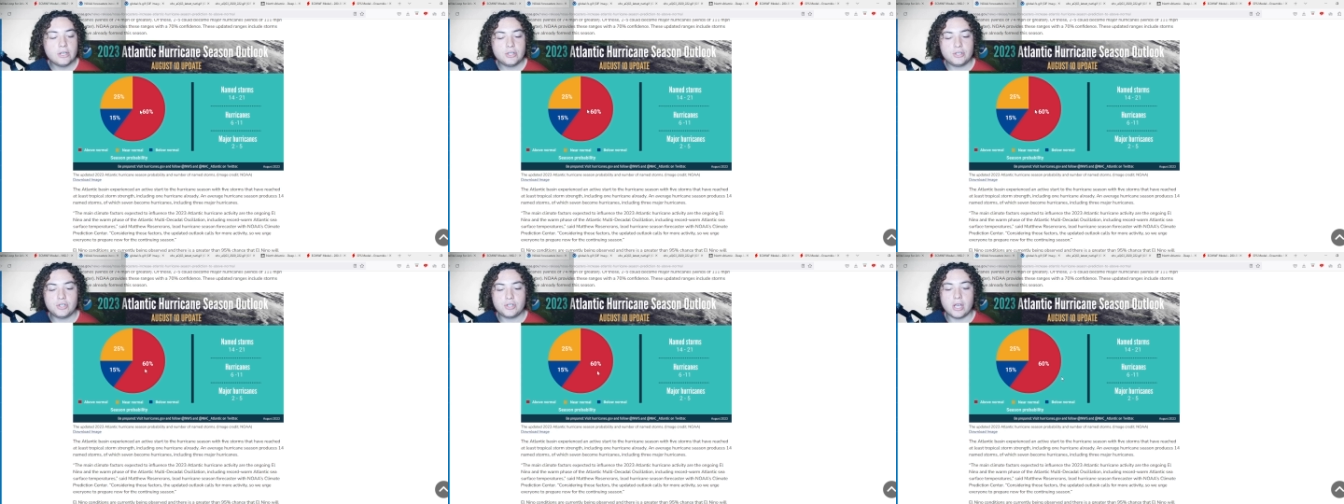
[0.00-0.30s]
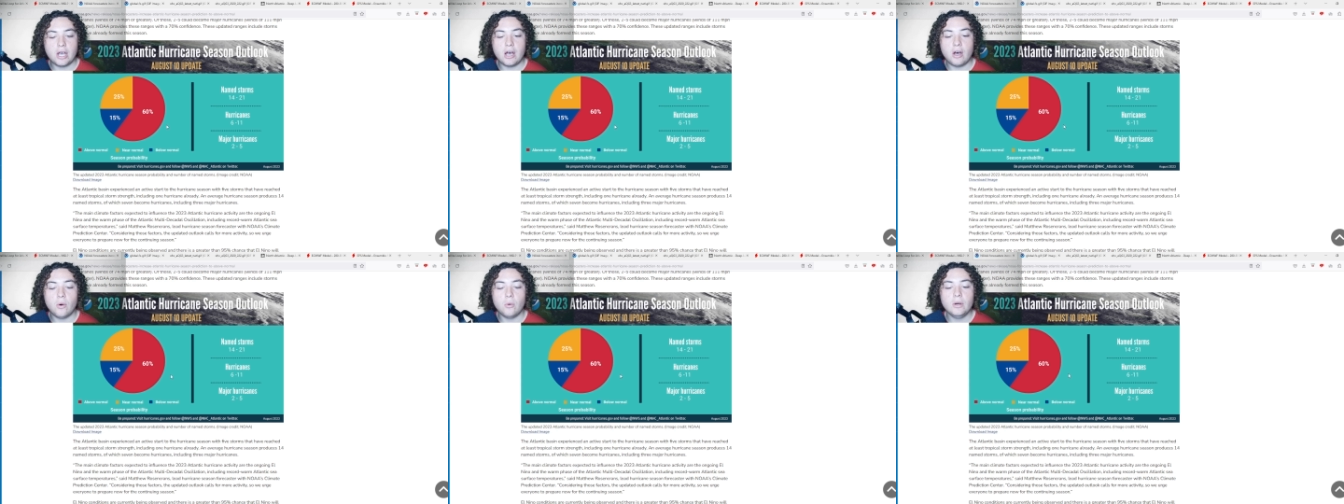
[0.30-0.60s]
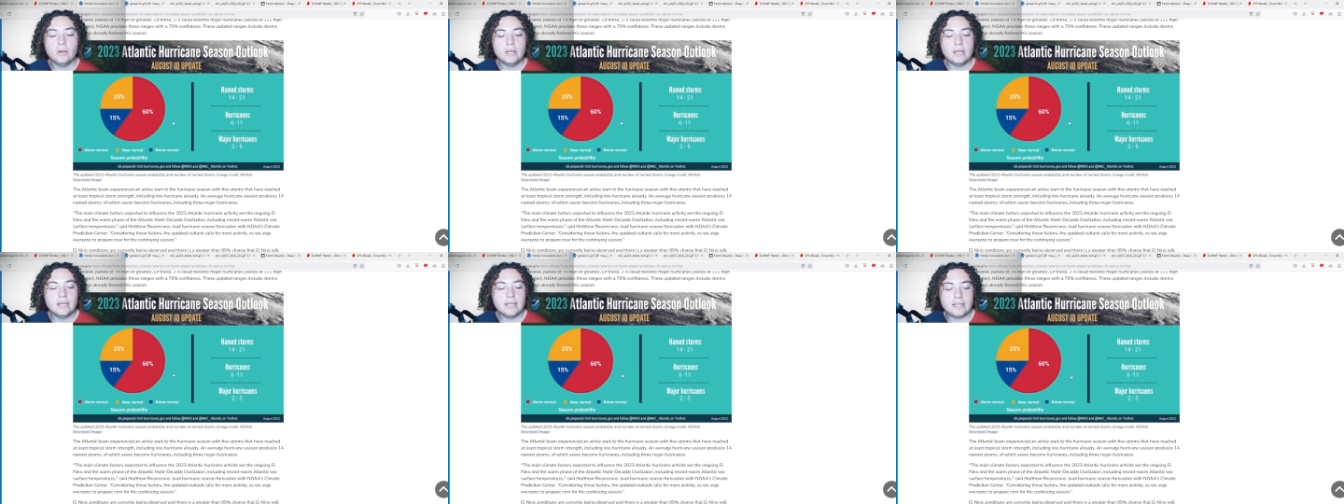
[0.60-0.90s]
So,
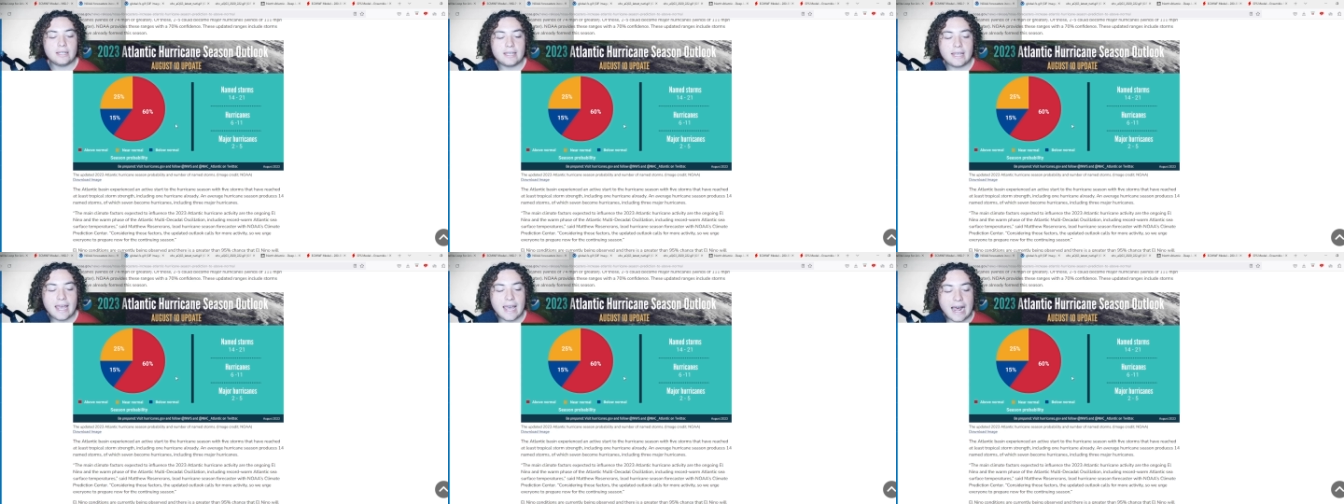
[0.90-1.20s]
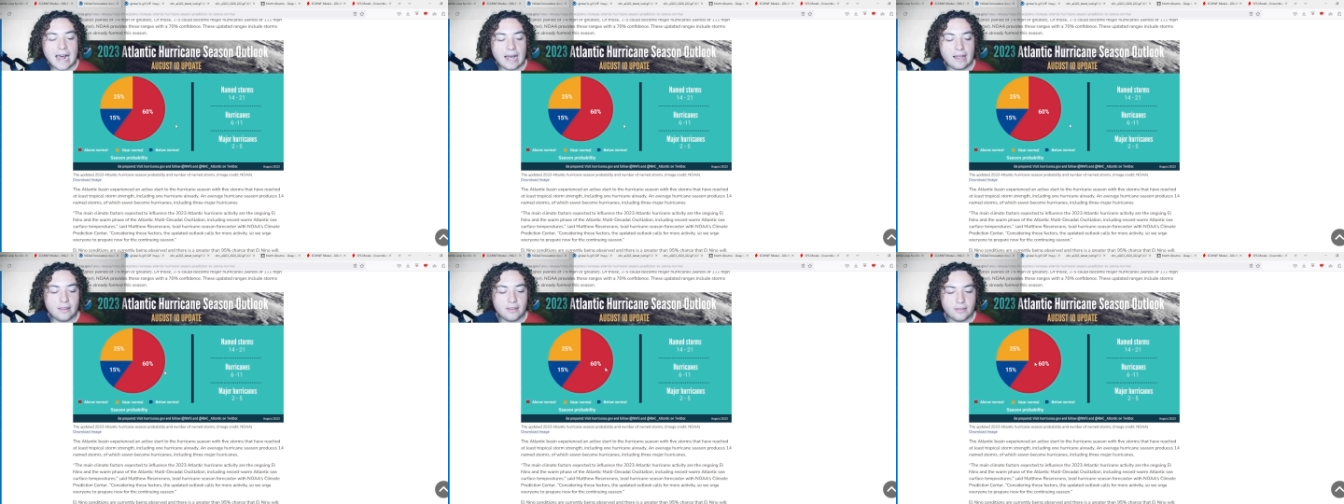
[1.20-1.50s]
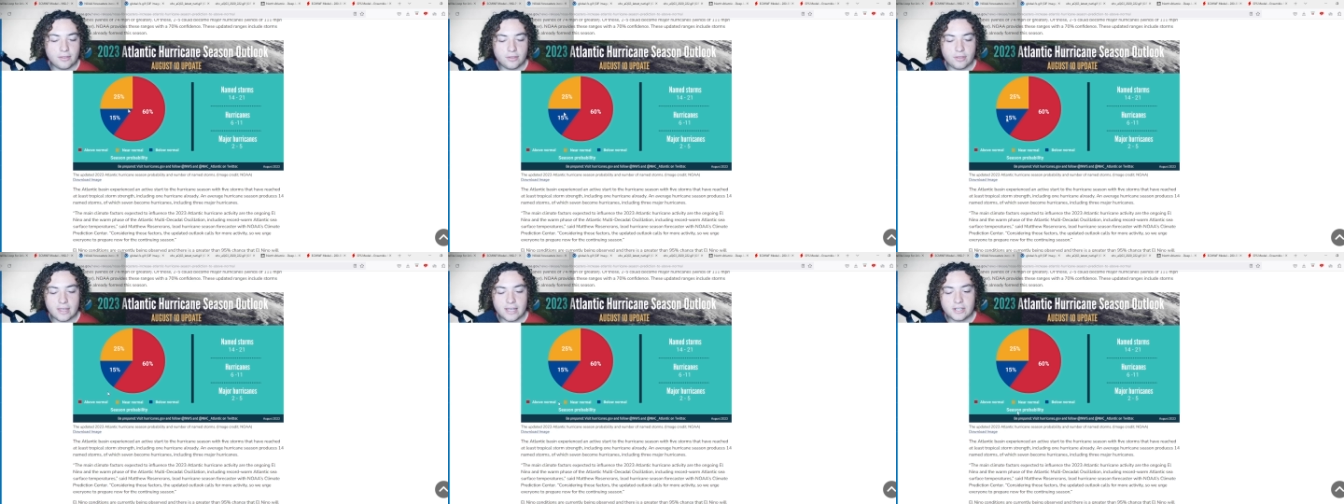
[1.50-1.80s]
yeah,
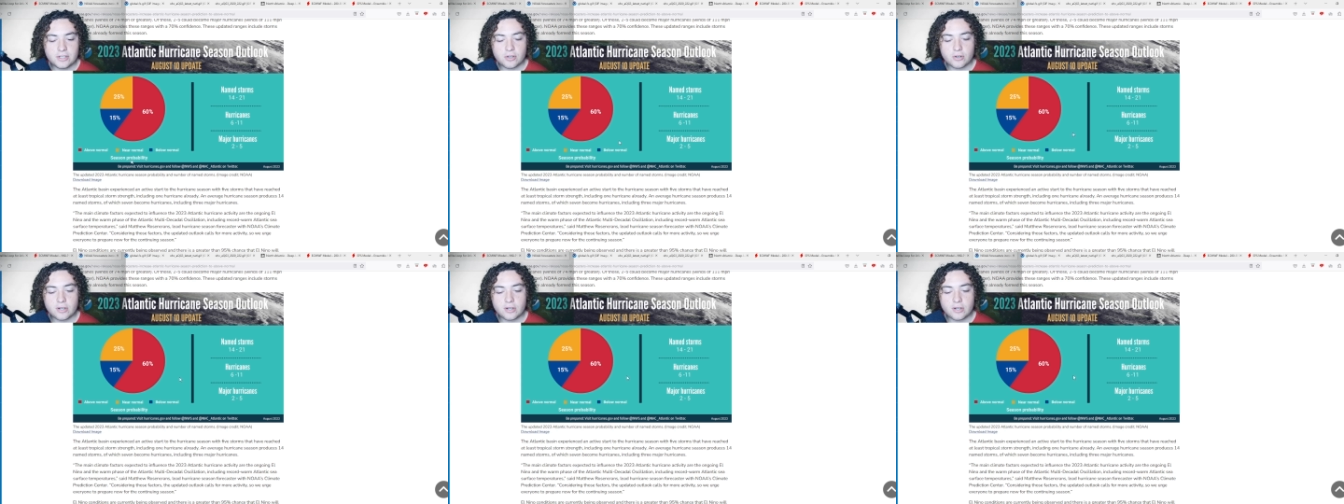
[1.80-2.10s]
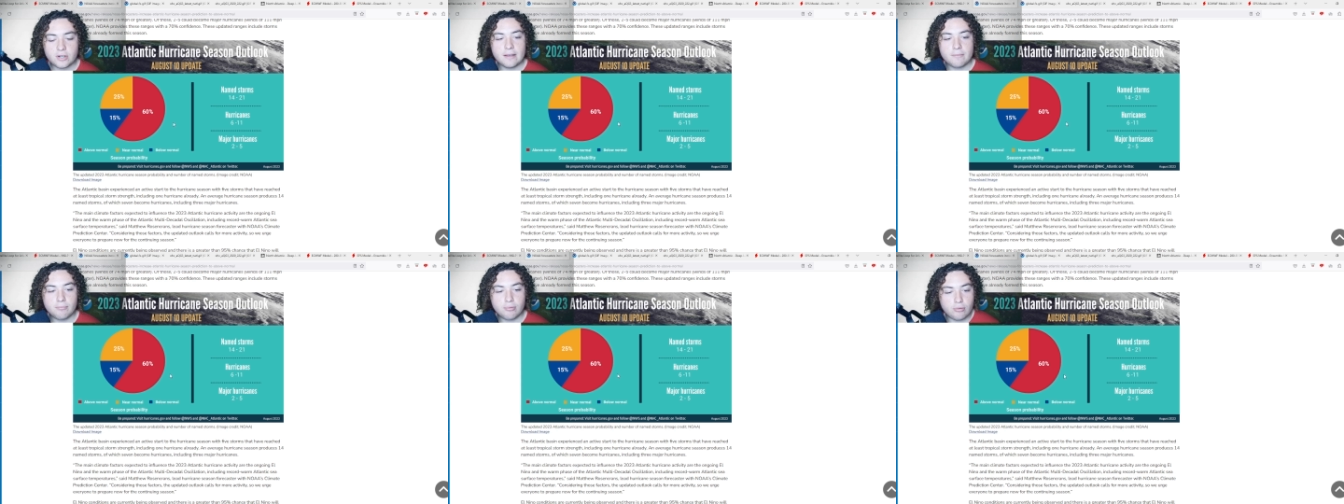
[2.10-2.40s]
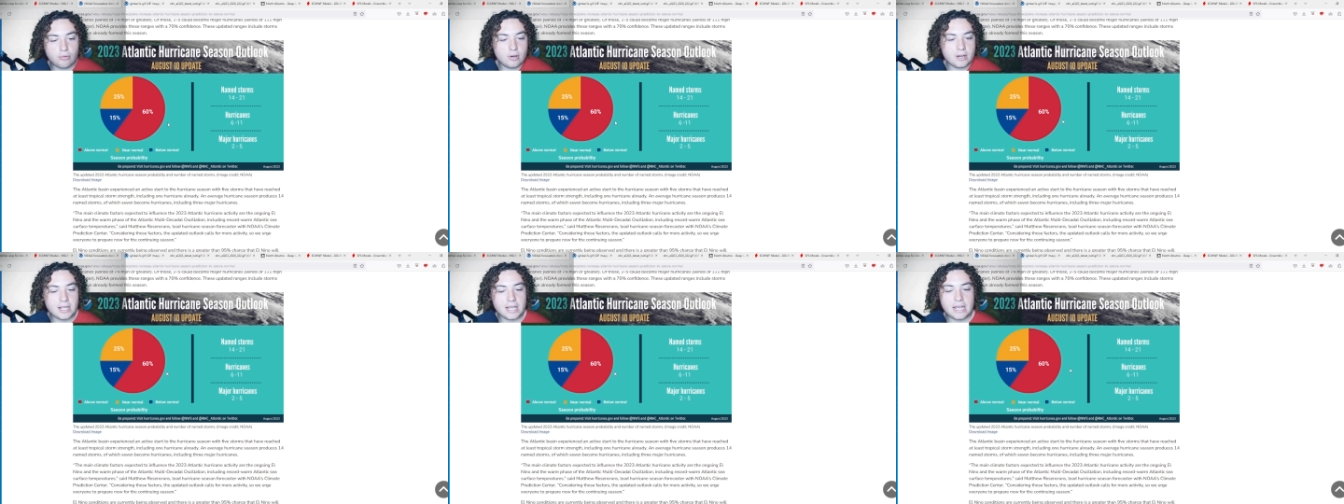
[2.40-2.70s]
things are getting
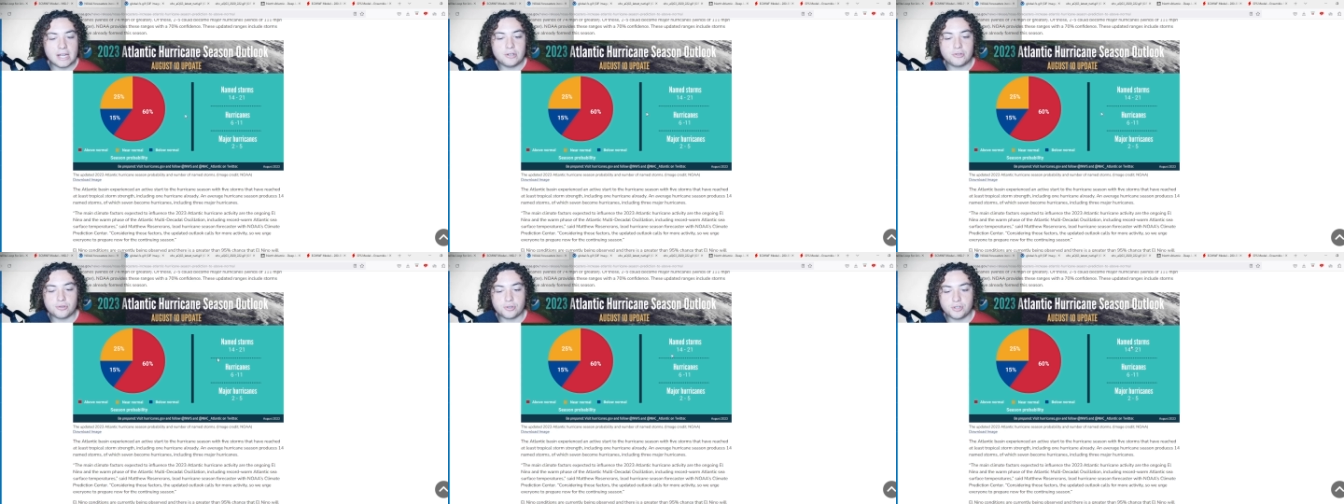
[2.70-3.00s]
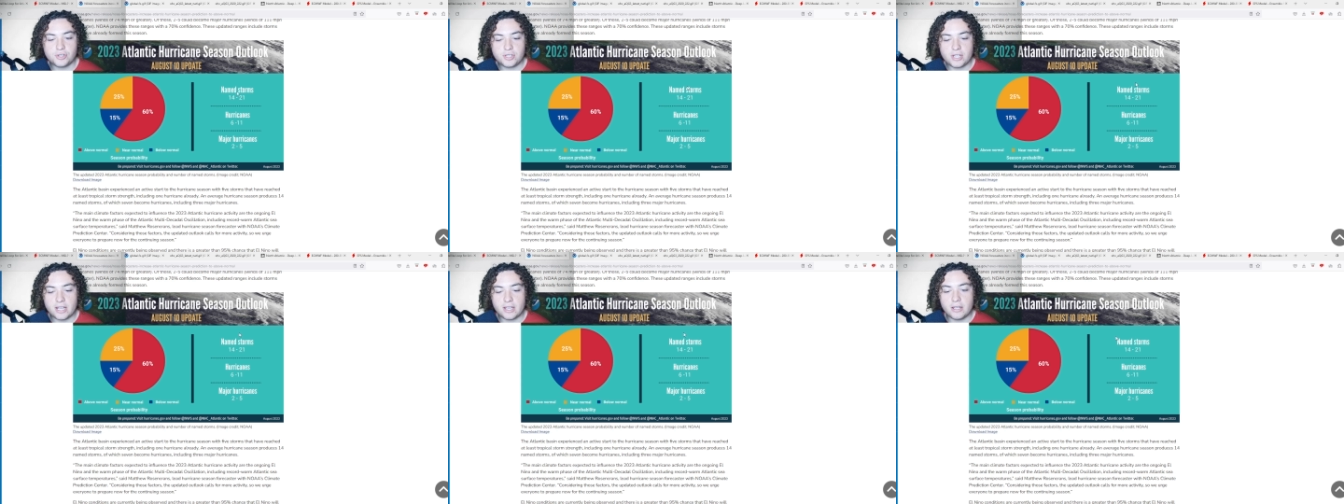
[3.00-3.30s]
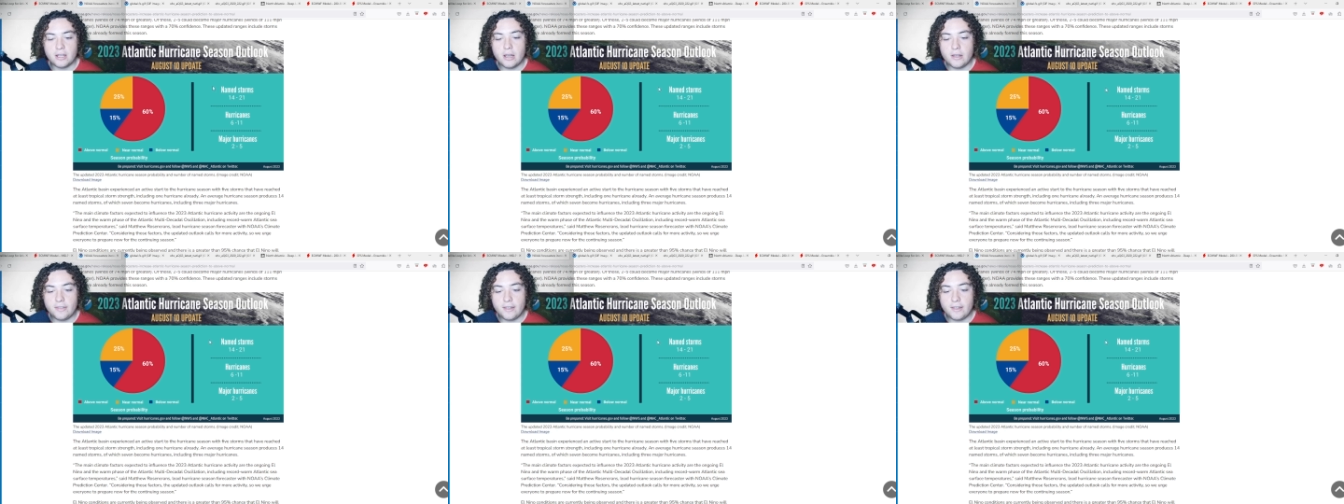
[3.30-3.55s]
pretty interesting.